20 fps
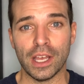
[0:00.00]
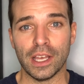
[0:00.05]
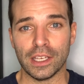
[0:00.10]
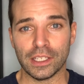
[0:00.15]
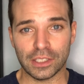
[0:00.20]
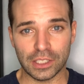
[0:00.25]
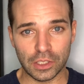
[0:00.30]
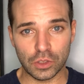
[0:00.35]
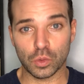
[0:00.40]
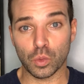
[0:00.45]

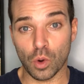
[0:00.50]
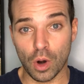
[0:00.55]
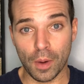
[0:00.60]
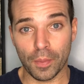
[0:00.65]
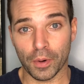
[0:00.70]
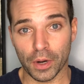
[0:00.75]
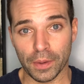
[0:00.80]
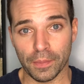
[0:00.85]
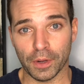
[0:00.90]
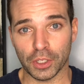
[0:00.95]
since we're all
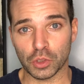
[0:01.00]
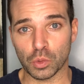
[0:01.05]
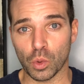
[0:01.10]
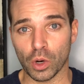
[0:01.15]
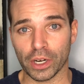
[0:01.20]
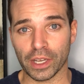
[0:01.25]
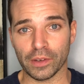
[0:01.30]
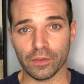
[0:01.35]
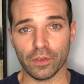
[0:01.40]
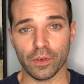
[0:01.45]
pretty much
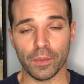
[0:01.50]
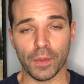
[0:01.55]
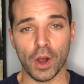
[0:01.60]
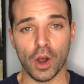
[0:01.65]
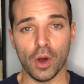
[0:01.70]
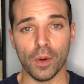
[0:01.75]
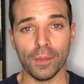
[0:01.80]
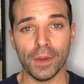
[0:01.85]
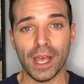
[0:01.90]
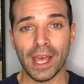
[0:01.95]
working from
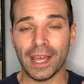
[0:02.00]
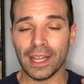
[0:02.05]
home,